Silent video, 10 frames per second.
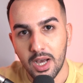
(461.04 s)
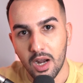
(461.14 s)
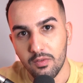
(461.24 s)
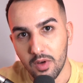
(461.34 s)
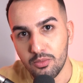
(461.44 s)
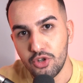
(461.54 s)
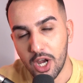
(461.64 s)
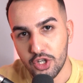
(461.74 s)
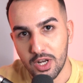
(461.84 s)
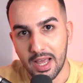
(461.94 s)
kind of
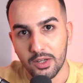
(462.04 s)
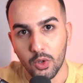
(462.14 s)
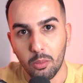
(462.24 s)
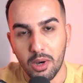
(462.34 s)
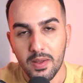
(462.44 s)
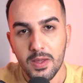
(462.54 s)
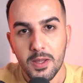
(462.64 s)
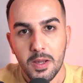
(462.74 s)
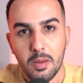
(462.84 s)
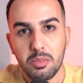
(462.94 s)
objection handle but
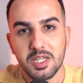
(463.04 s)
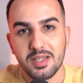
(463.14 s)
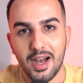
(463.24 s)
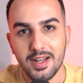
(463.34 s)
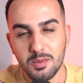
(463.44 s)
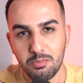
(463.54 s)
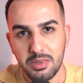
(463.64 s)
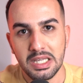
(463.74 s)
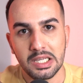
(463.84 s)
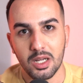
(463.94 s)
Besides
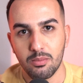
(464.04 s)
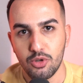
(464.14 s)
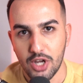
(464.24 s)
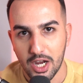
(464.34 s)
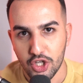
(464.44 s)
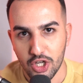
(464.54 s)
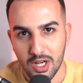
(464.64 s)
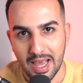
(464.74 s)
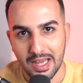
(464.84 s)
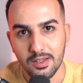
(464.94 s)
being an
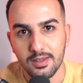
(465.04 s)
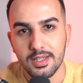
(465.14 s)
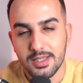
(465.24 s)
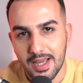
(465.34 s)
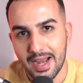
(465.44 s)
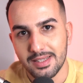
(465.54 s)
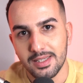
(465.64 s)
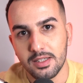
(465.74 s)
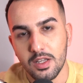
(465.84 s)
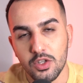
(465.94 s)
objection handling
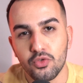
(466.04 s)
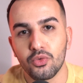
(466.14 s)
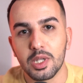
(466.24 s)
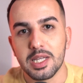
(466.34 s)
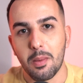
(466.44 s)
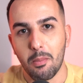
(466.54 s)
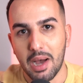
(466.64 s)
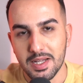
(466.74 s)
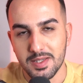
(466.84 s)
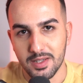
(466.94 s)
tactic, this is really a
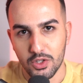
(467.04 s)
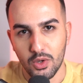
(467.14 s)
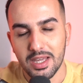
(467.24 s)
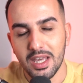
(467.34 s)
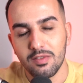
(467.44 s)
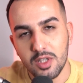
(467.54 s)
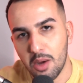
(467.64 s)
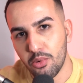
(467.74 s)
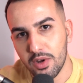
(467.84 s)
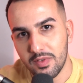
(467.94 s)
mindset. So I gave you
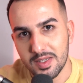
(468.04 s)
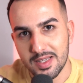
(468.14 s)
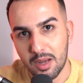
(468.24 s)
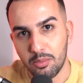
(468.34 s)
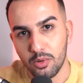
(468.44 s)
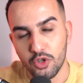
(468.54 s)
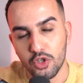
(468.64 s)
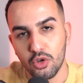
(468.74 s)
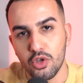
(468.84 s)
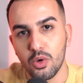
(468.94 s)
that brief example
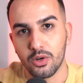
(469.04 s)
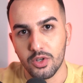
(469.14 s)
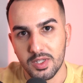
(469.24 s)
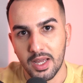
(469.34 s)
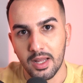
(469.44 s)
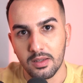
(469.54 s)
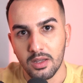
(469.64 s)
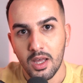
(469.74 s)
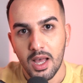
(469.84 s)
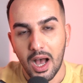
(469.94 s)
just so you understand
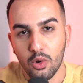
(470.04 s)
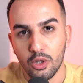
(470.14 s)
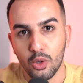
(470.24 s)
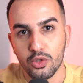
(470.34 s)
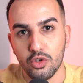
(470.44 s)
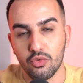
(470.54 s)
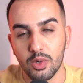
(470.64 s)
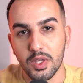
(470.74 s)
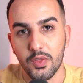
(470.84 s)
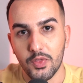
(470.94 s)
how closers
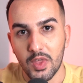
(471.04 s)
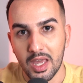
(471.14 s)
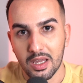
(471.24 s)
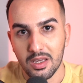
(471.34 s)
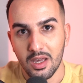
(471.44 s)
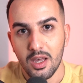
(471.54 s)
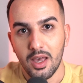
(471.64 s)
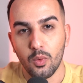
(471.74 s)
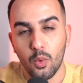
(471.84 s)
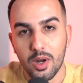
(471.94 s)
really think
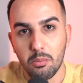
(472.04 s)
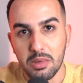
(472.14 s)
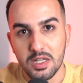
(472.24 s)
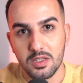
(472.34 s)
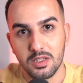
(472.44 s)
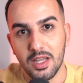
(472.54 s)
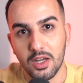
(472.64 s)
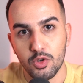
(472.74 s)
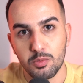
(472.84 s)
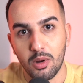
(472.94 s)
and what it means to
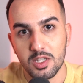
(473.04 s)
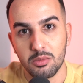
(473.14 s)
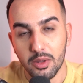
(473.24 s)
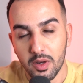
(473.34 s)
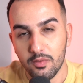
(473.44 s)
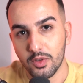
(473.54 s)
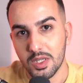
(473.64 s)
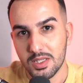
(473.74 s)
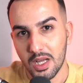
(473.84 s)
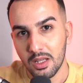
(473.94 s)
take responsibility for
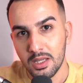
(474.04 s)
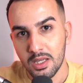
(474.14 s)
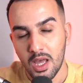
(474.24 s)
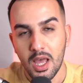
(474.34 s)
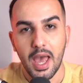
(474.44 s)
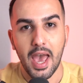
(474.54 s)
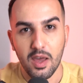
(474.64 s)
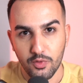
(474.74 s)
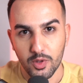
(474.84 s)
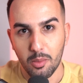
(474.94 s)
the selling
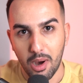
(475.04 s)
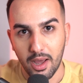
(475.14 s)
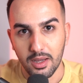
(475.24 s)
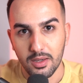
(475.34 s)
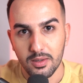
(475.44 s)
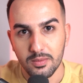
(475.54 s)
and for the buying.